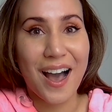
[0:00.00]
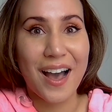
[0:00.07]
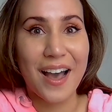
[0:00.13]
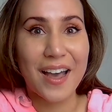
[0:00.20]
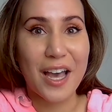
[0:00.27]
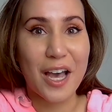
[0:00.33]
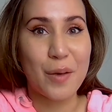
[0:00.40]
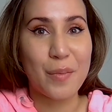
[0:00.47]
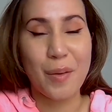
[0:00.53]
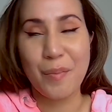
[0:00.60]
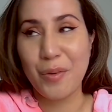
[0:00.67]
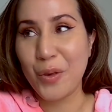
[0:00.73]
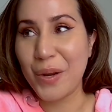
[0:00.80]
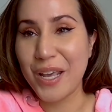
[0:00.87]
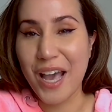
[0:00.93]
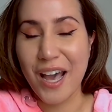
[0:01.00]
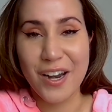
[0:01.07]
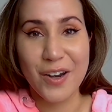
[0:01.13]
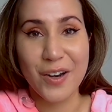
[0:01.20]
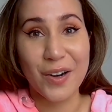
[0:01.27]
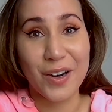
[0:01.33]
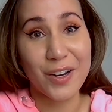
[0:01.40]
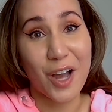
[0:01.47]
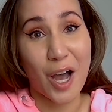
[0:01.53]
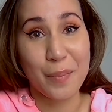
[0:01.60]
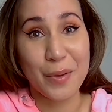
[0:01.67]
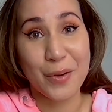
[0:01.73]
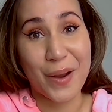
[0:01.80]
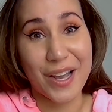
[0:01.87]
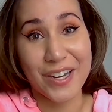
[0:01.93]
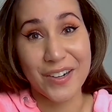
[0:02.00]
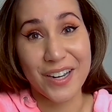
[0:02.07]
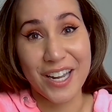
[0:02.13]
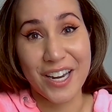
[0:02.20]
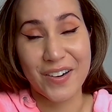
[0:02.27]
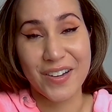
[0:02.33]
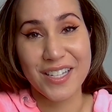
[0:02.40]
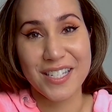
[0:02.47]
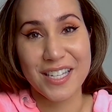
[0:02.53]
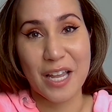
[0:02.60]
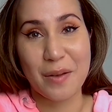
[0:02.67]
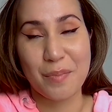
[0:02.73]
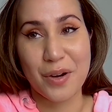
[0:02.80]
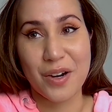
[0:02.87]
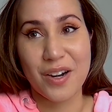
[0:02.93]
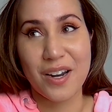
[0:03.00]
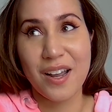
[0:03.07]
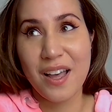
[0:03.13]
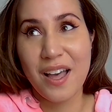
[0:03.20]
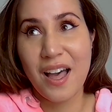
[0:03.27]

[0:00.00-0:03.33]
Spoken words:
I am a beauty editor and copywriter here at Scentbird.